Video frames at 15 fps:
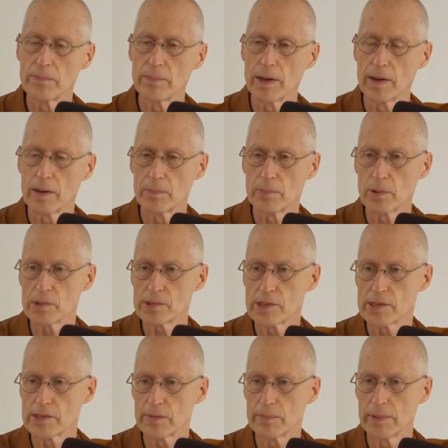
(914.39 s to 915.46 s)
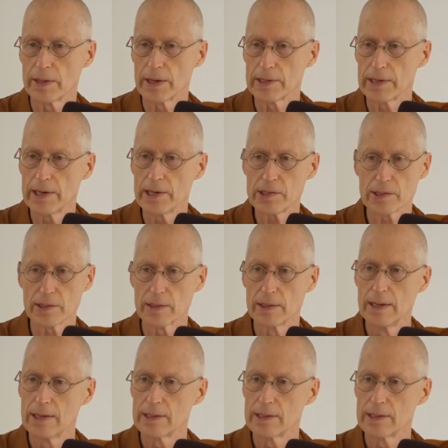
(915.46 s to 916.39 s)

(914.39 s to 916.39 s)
uh, process of meditation,